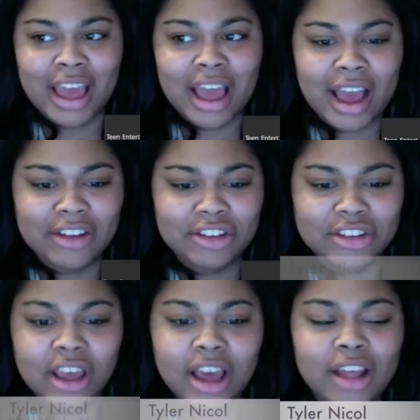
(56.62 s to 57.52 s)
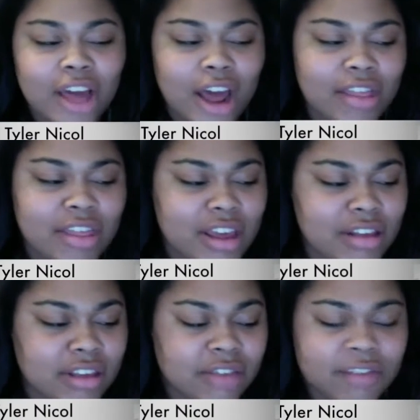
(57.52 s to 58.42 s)
I just a lot of
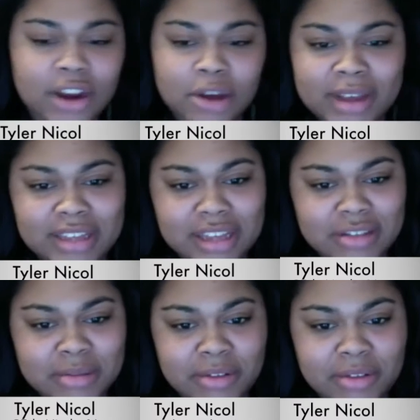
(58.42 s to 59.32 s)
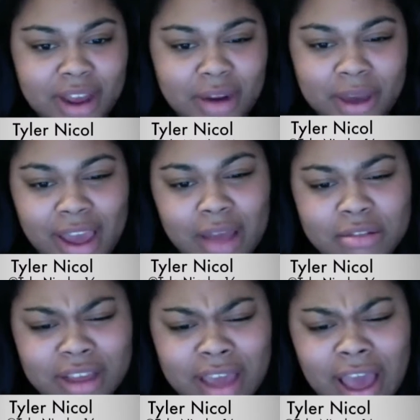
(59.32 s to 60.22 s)
things, if they don't make sense to me right away, I'm
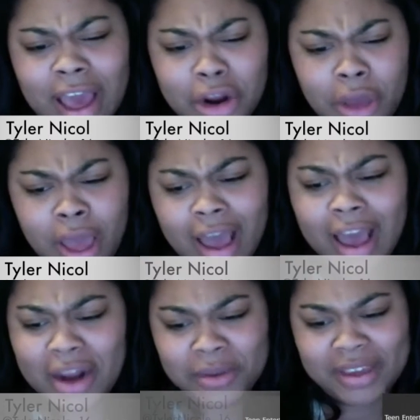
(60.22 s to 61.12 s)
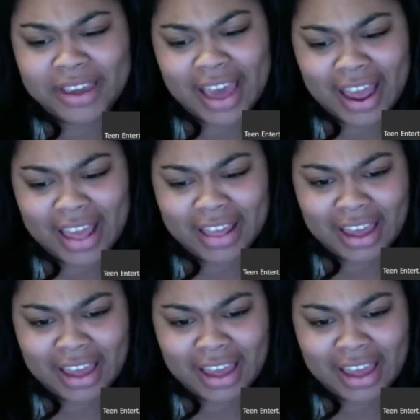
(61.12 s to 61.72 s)
just like I don't get it.